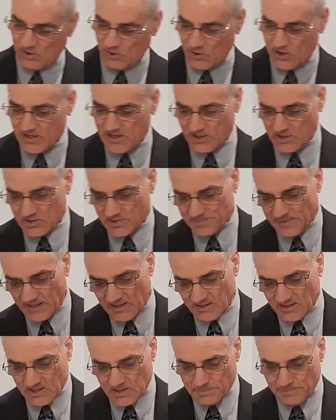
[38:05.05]
Lord, are you
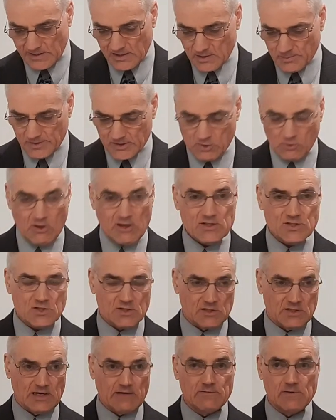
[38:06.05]
speaking this parable to us
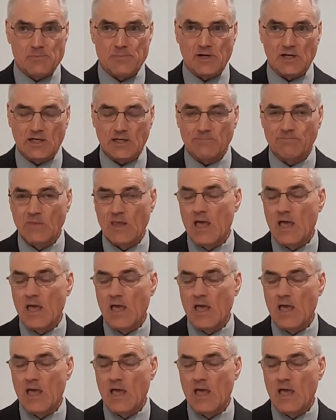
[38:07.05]
or to everybody?